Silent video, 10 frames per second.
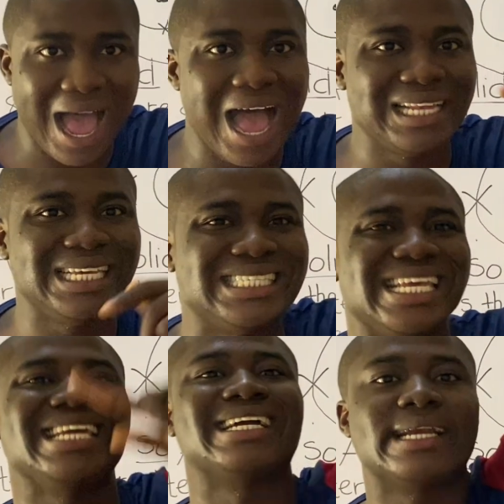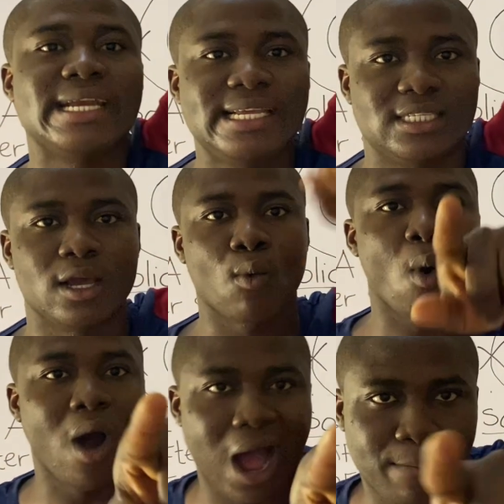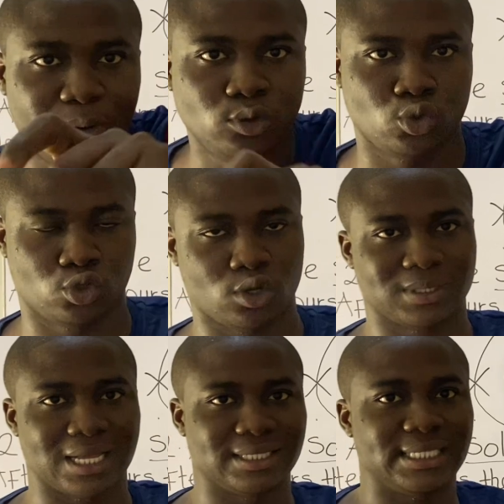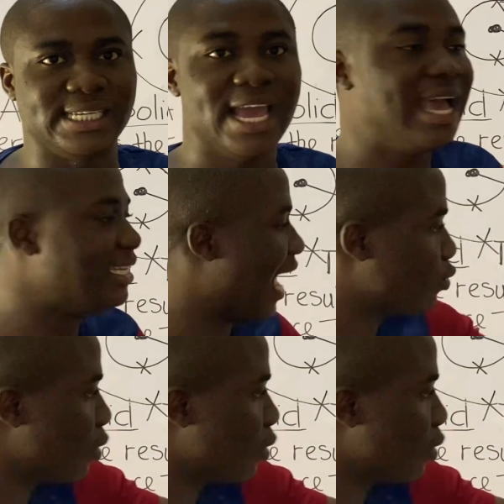and it increased. What happened to substance T? That's